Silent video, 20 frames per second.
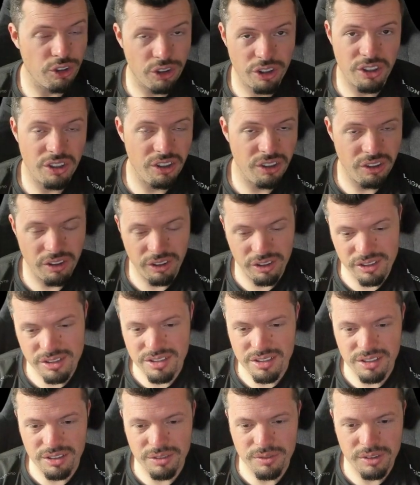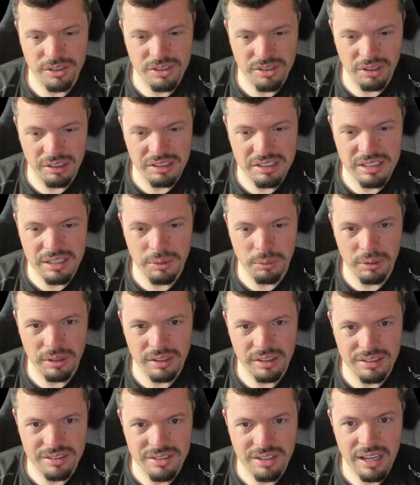You're not going to notice a difference, honestly,
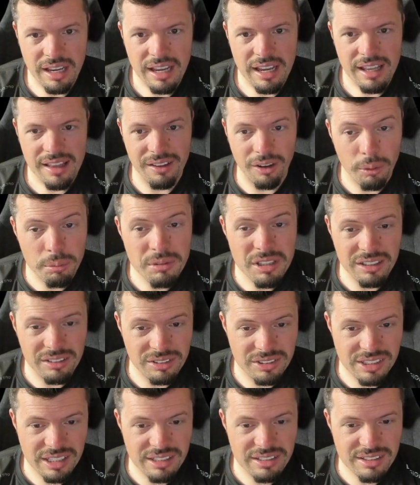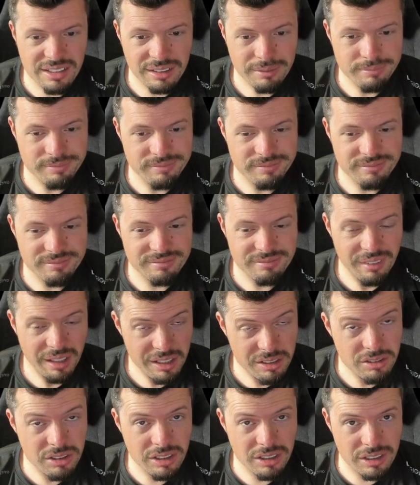with this. The optical sensor
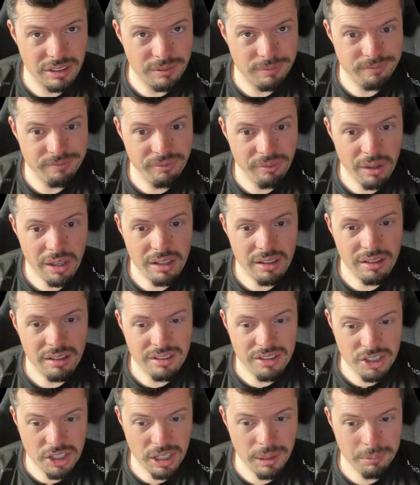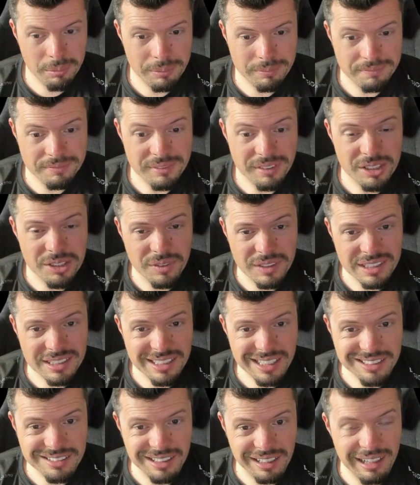is good. The shape is
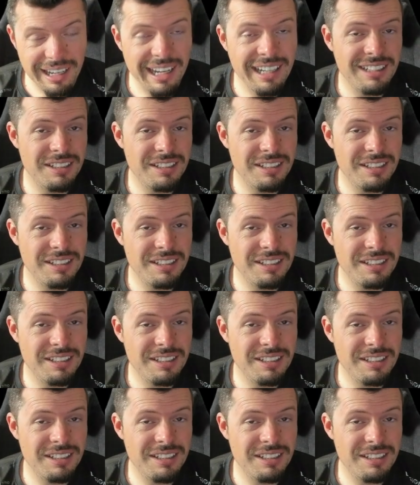fantastic,